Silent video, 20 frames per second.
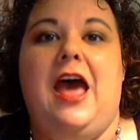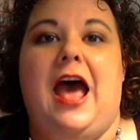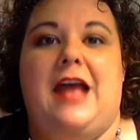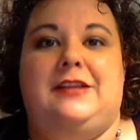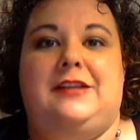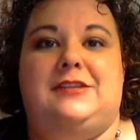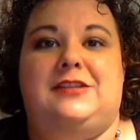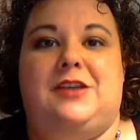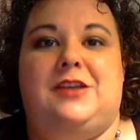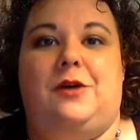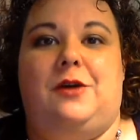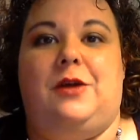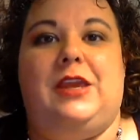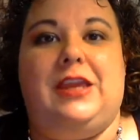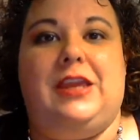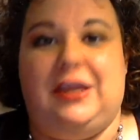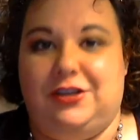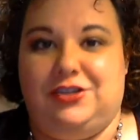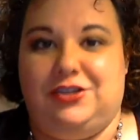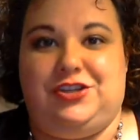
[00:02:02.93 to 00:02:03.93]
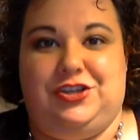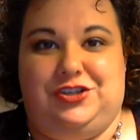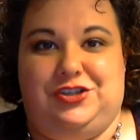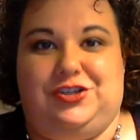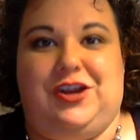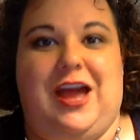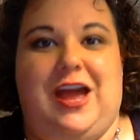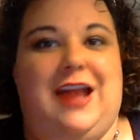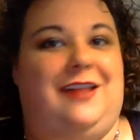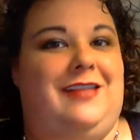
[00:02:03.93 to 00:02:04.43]
and so he and
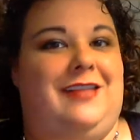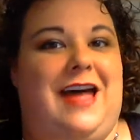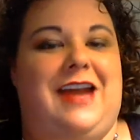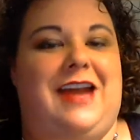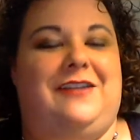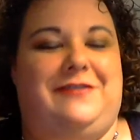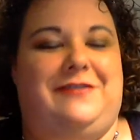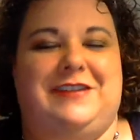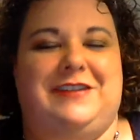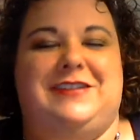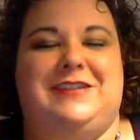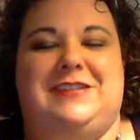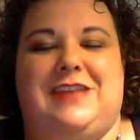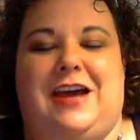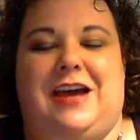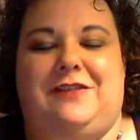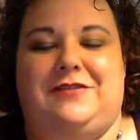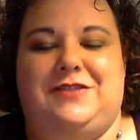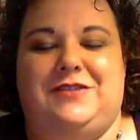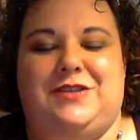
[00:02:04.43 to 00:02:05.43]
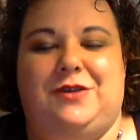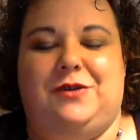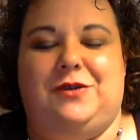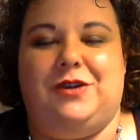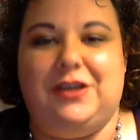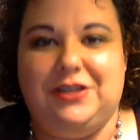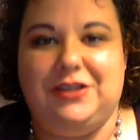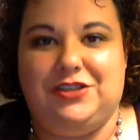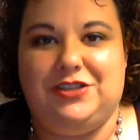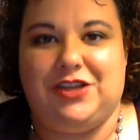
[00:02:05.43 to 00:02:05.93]
Ginger had a lot of fun stuff. So
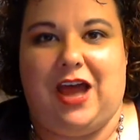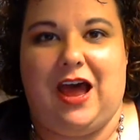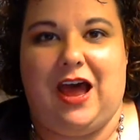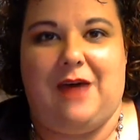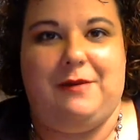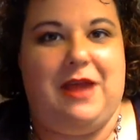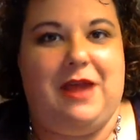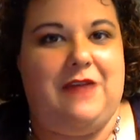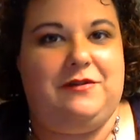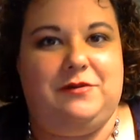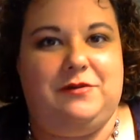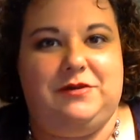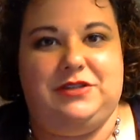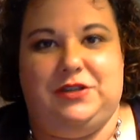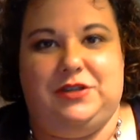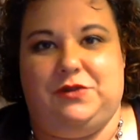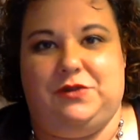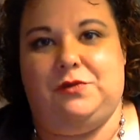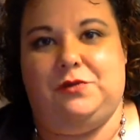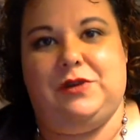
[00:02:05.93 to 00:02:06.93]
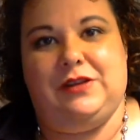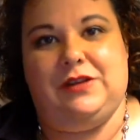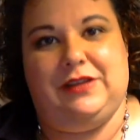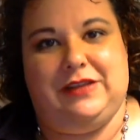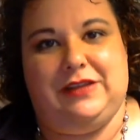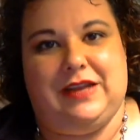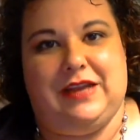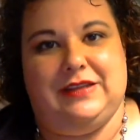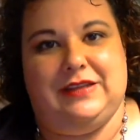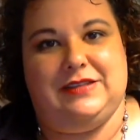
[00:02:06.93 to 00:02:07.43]
good job. Everyone did a
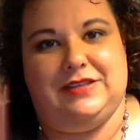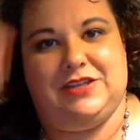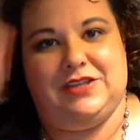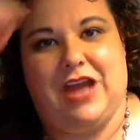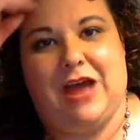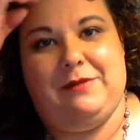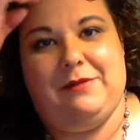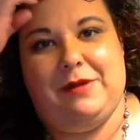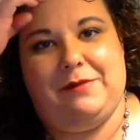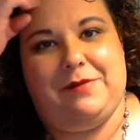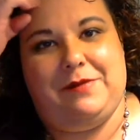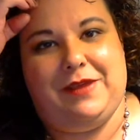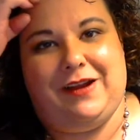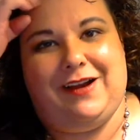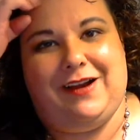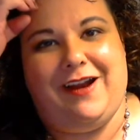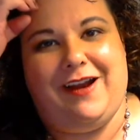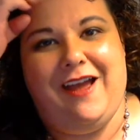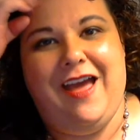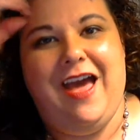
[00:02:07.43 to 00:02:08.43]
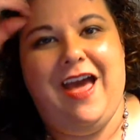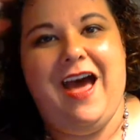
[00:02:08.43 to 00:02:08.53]
really nice job up there.